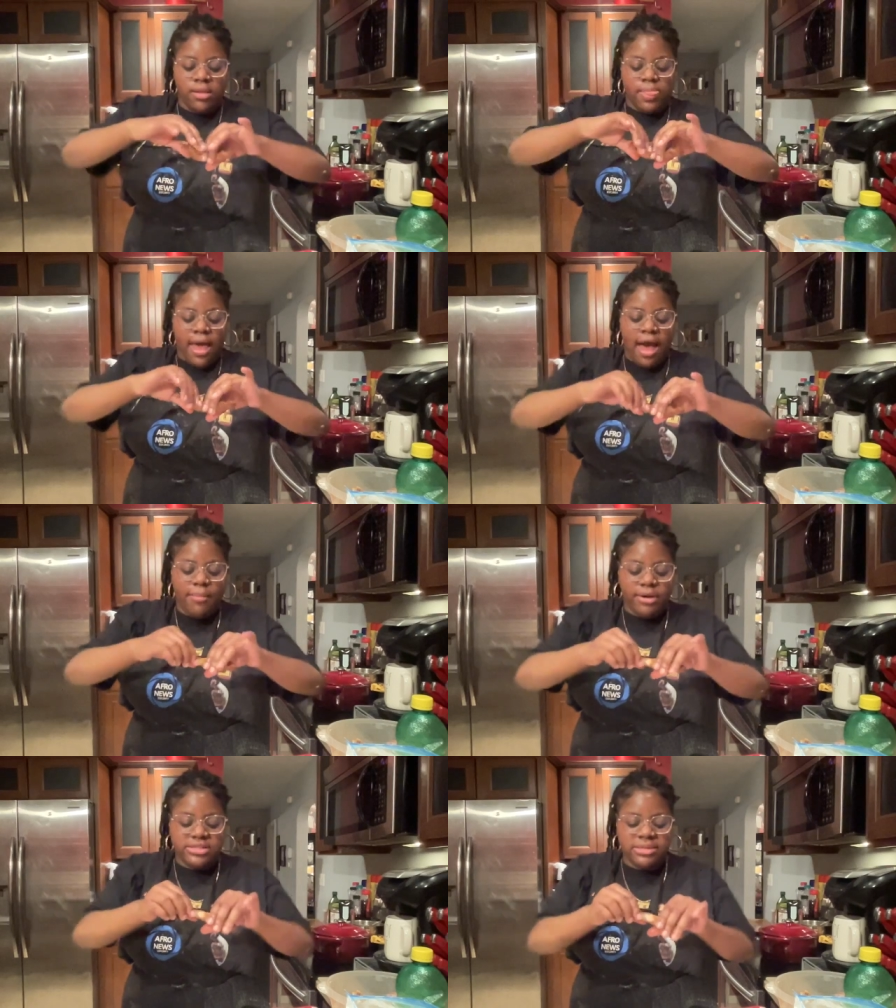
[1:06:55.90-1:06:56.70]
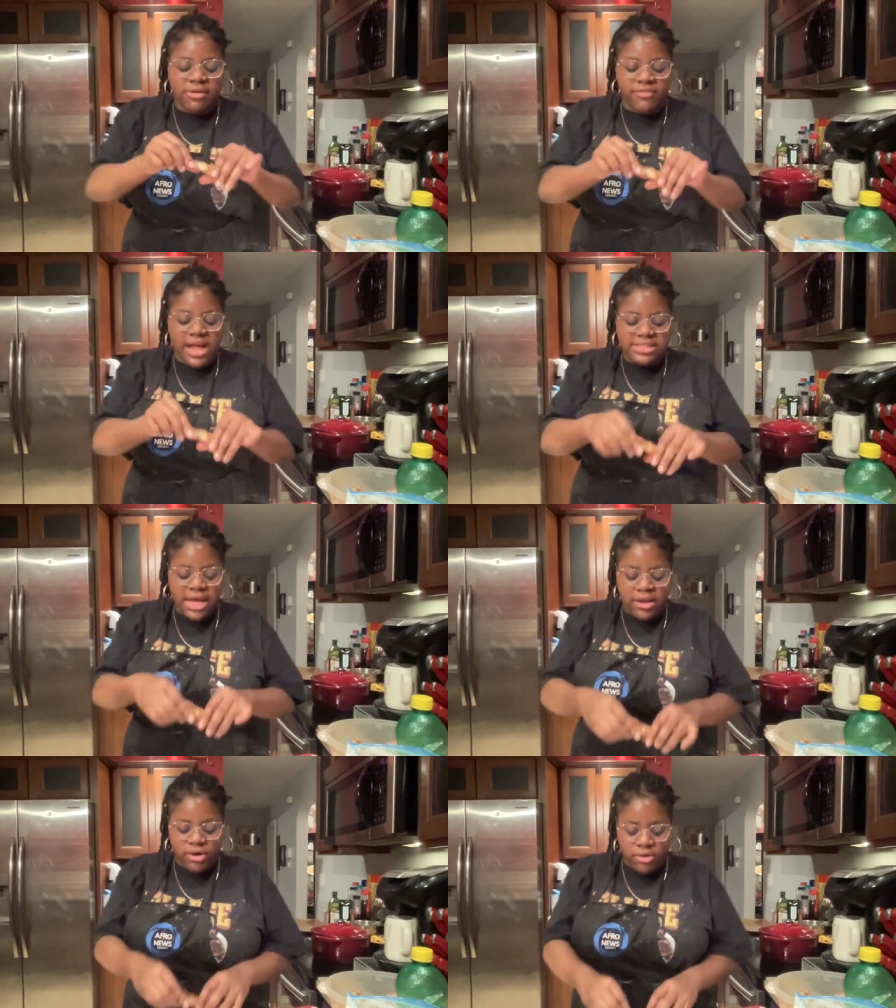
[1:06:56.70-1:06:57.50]
I personally am a flats
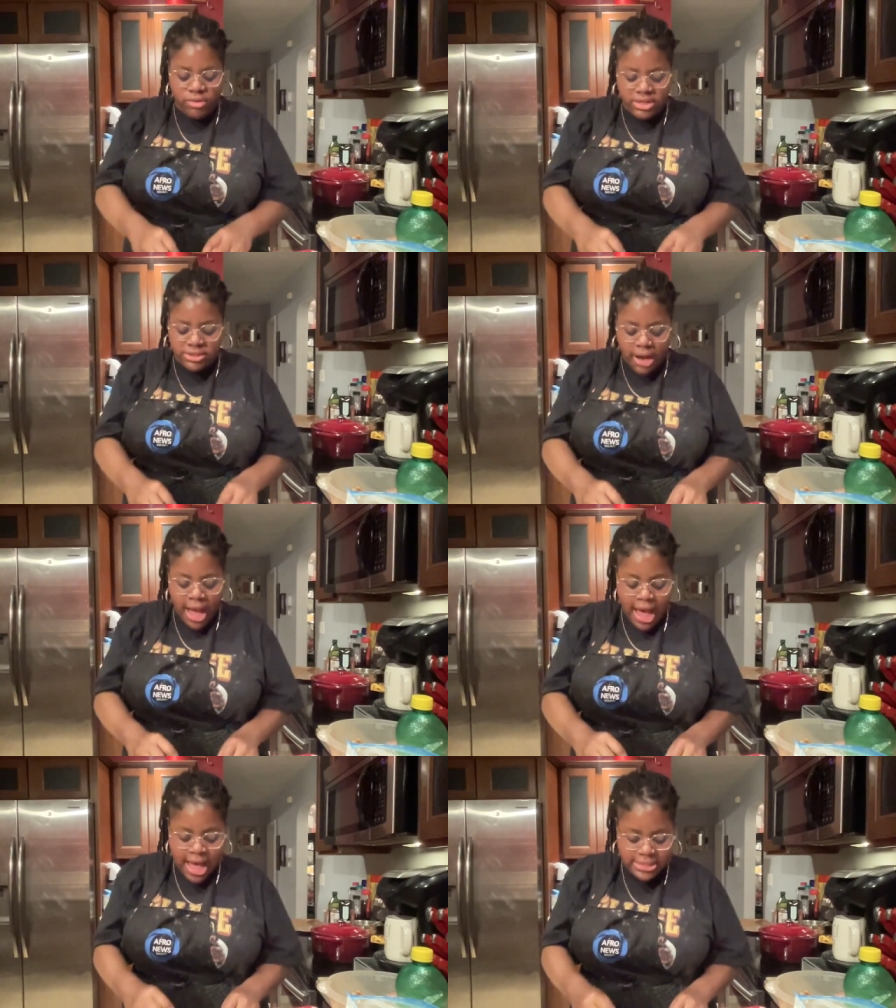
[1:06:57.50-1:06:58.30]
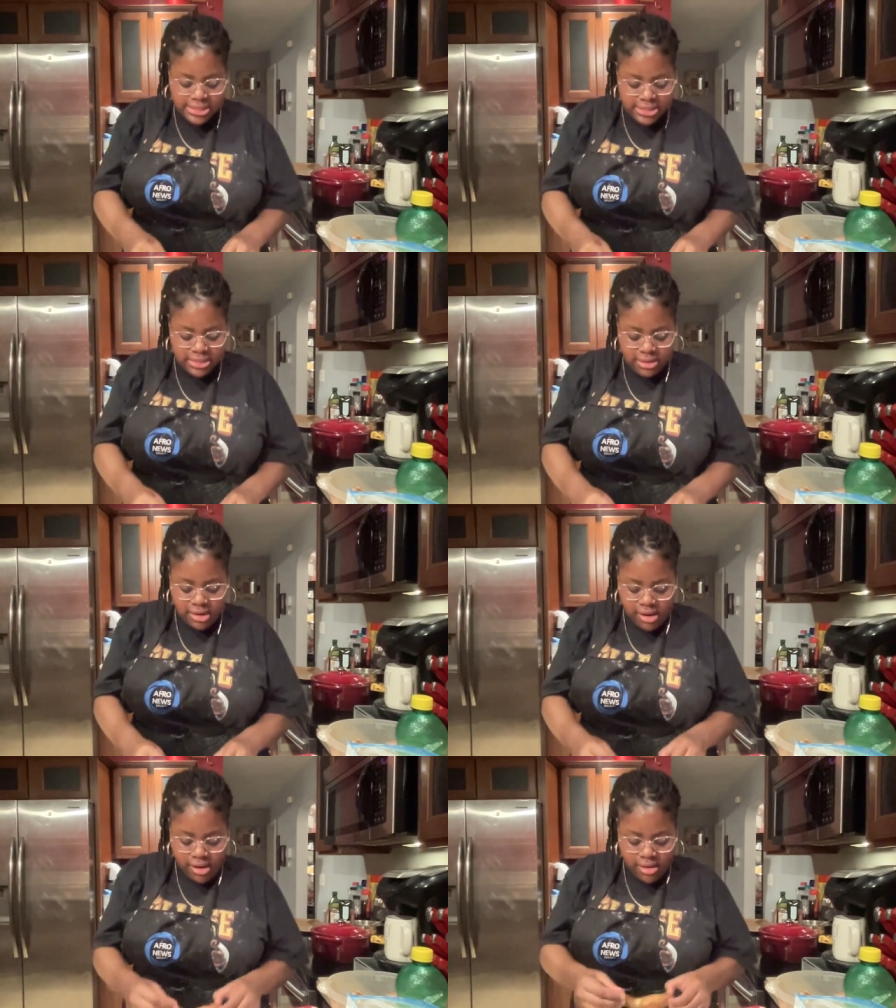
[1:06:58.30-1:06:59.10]
kind of girl. Ooh, these are hot.
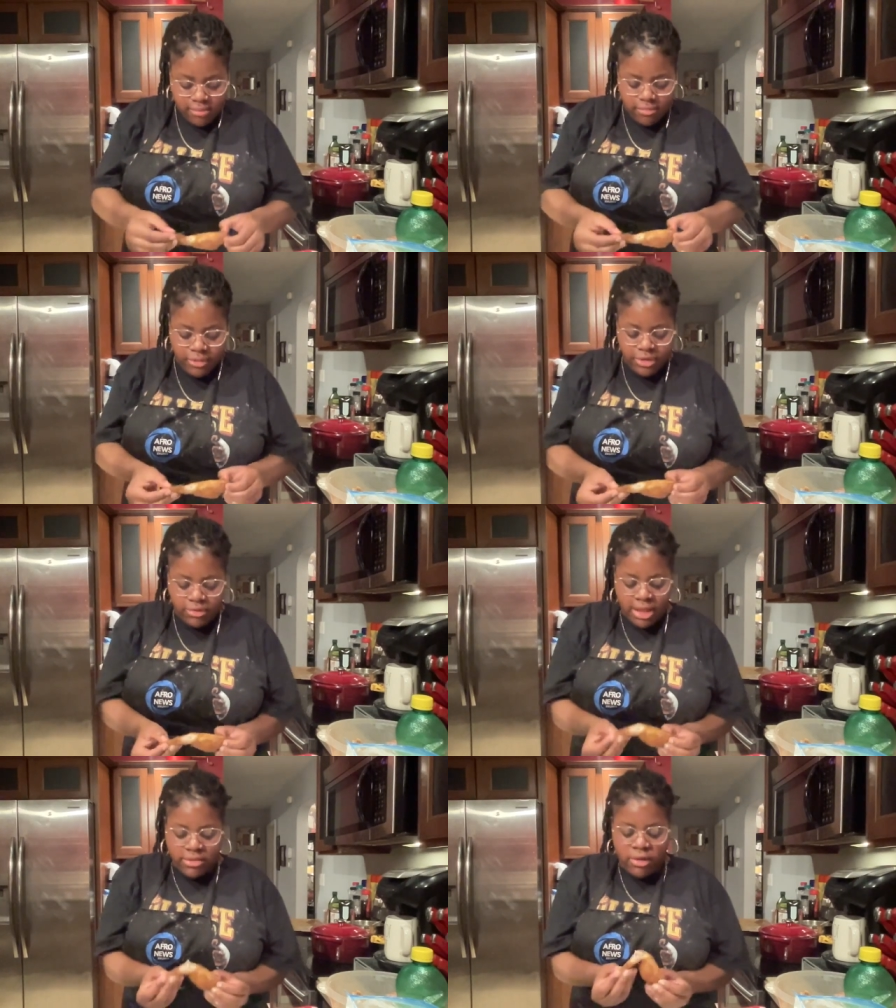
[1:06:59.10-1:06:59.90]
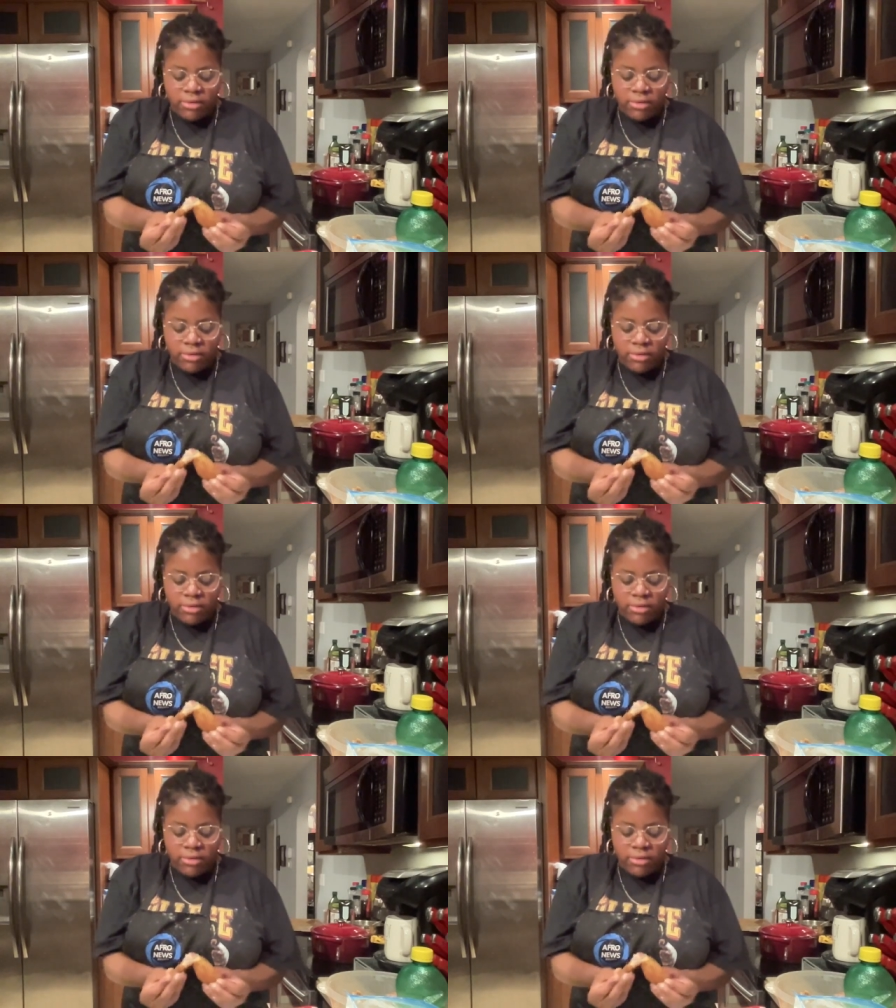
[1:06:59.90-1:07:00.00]
But we knew that though.